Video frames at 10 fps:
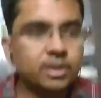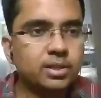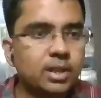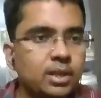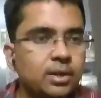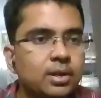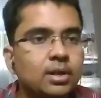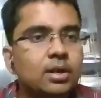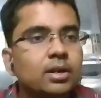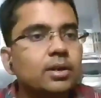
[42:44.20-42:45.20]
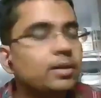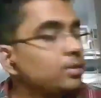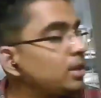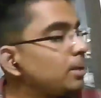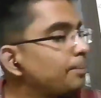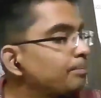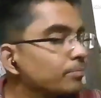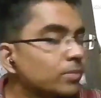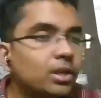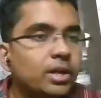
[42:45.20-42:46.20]
in the
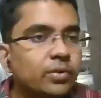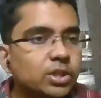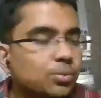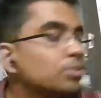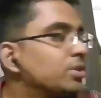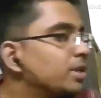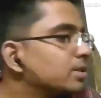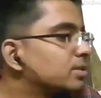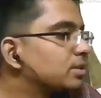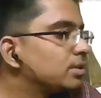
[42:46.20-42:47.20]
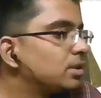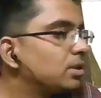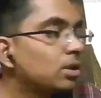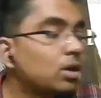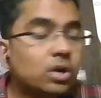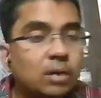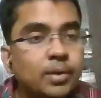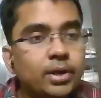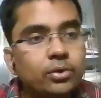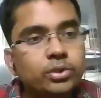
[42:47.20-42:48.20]
divorce proceedings. Now
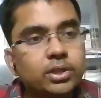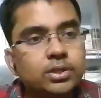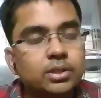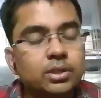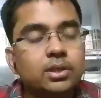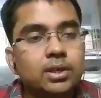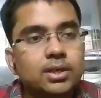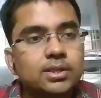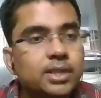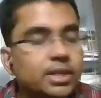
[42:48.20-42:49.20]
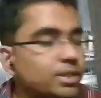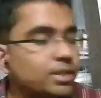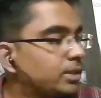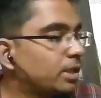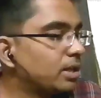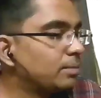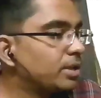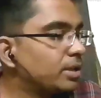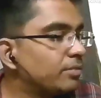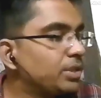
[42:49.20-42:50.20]
coming to this section
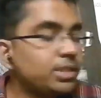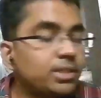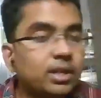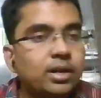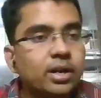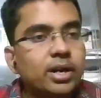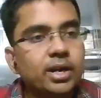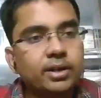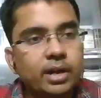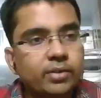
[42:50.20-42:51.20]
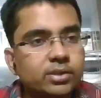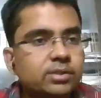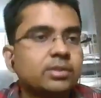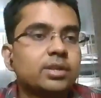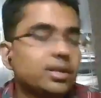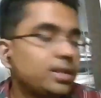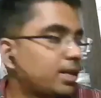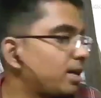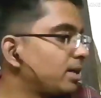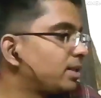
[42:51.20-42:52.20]
13B, which is a trending divorce in the
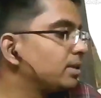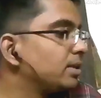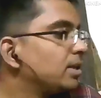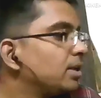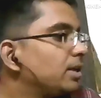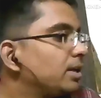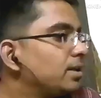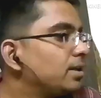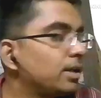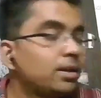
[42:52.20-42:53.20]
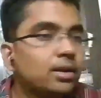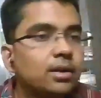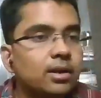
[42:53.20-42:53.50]
current Indian